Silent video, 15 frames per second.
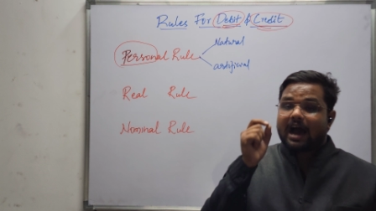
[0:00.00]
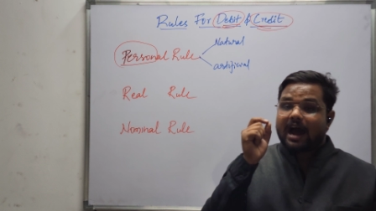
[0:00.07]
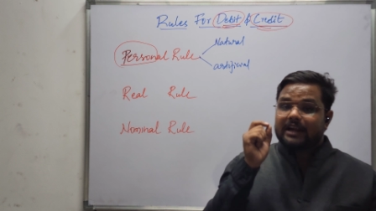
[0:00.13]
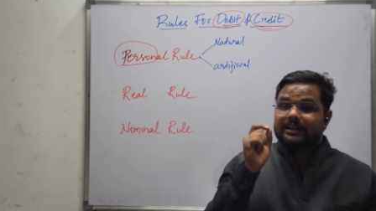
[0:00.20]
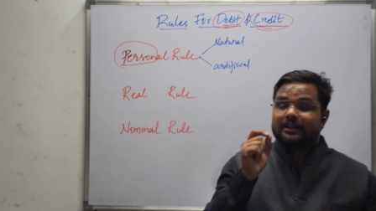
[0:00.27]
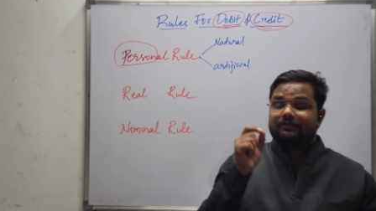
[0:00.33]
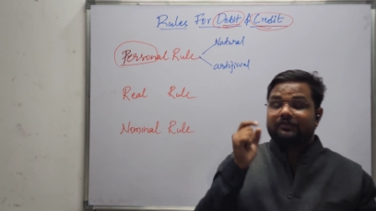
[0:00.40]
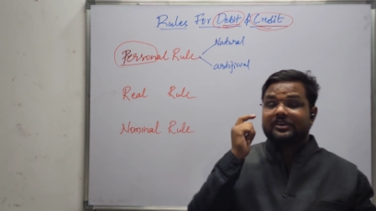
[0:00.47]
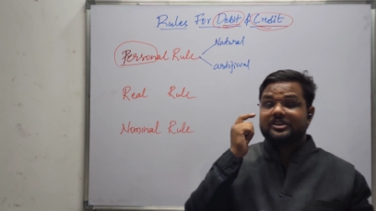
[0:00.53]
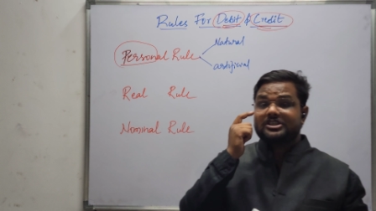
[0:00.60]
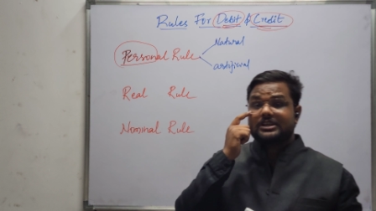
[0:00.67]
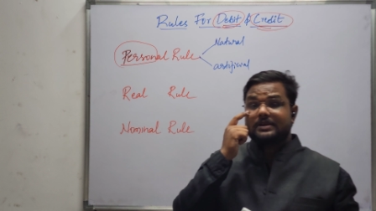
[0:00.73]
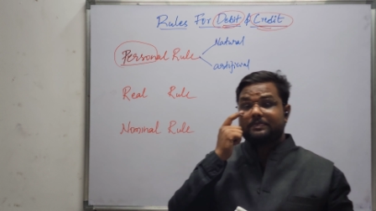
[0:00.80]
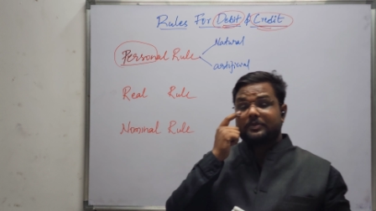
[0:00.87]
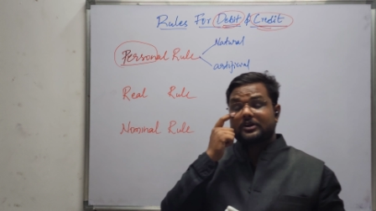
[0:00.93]

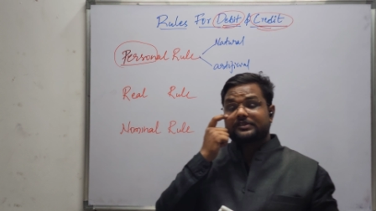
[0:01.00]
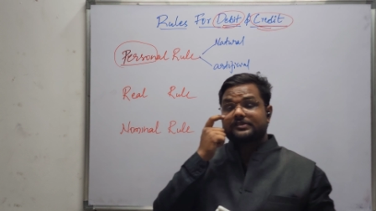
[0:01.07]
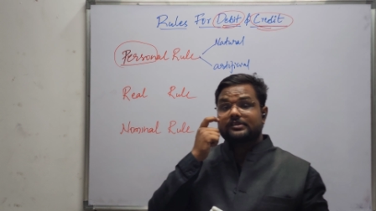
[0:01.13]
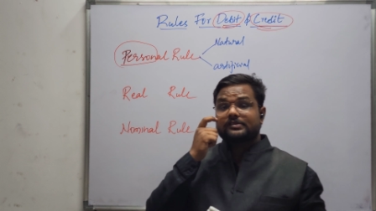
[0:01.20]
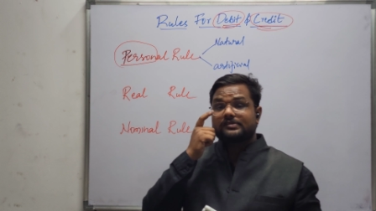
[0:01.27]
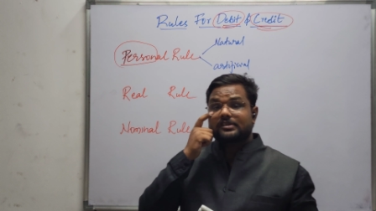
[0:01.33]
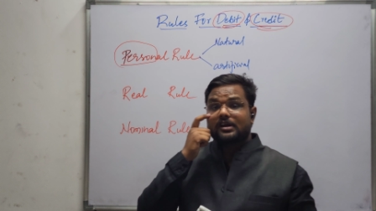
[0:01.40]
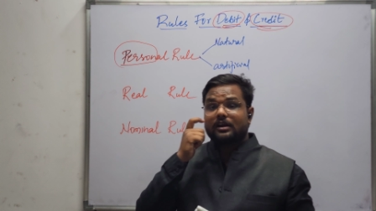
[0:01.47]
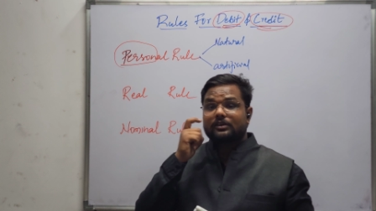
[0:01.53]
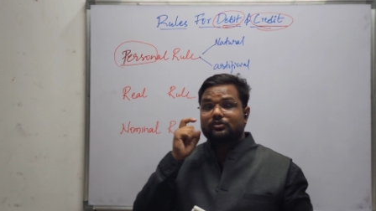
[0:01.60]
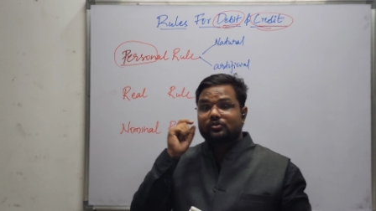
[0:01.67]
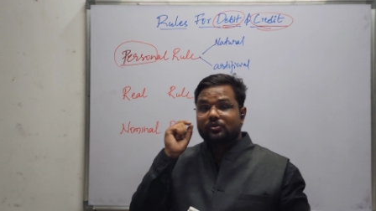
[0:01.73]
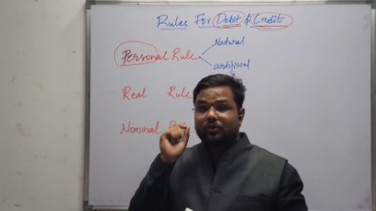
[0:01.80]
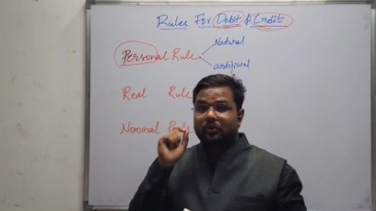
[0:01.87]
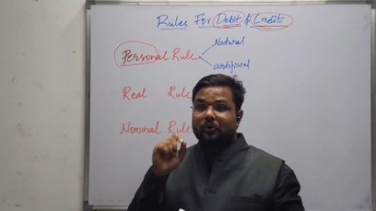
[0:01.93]
Artificial persons
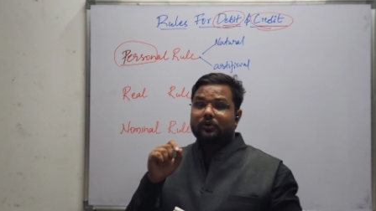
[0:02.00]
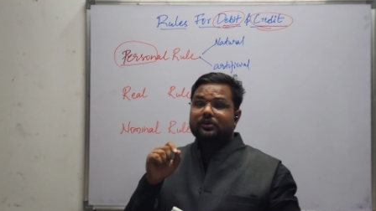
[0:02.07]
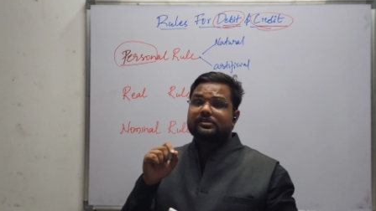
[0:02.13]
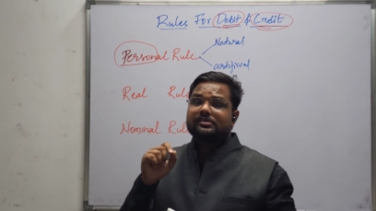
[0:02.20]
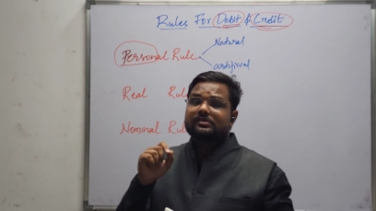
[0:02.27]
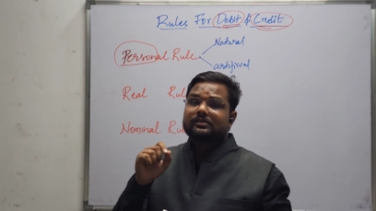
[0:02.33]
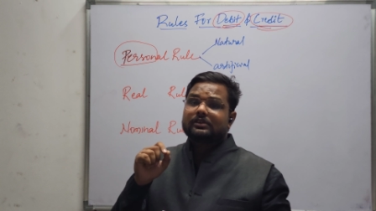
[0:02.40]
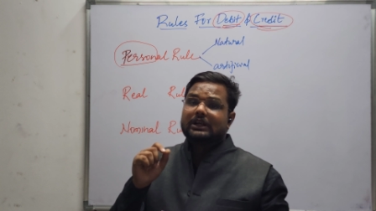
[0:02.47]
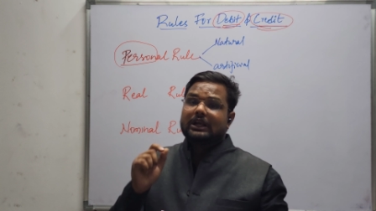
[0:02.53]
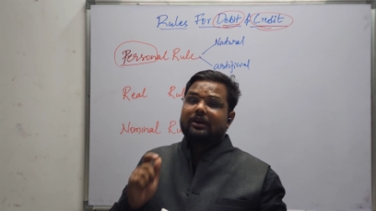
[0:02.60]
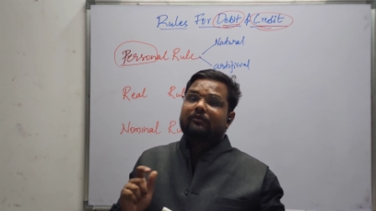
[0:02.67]
are those